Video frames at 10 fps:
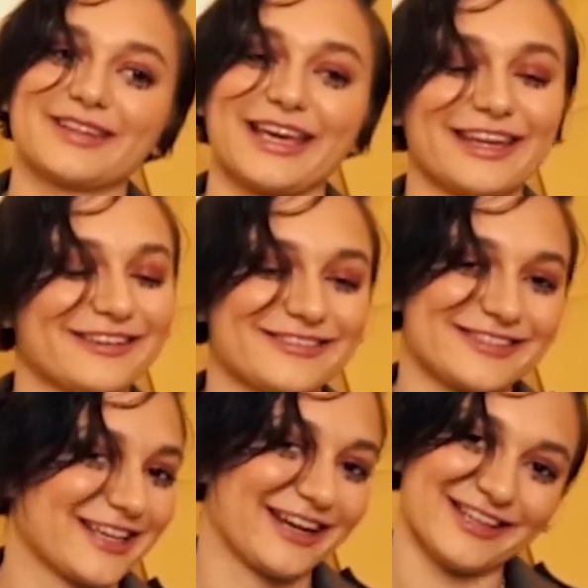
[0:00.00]
Can't
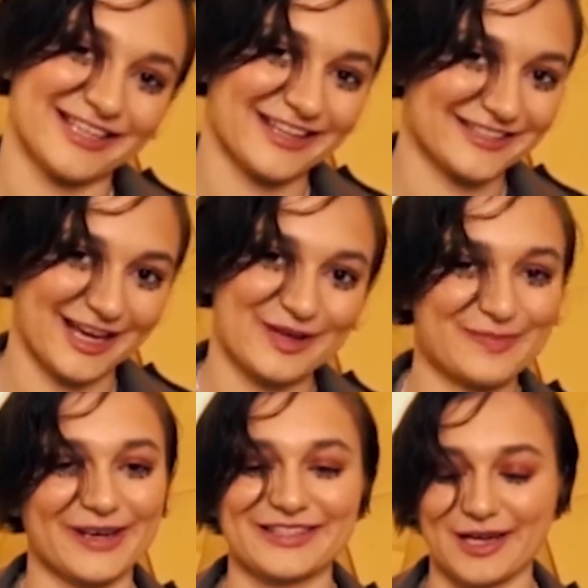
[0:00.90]
say any dates yet,
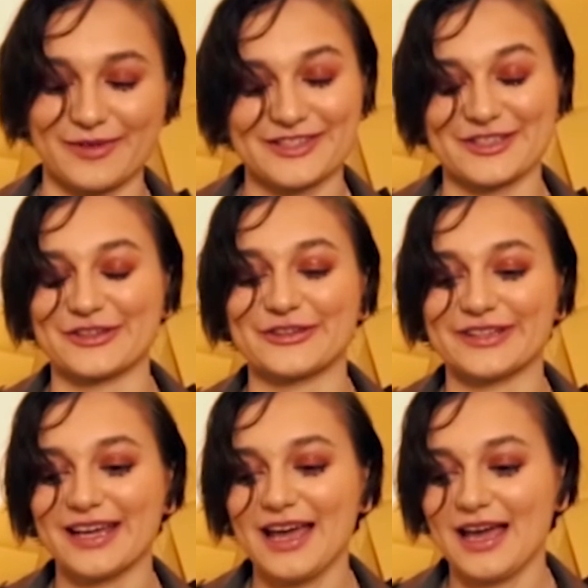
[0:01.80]
but it's coming soon,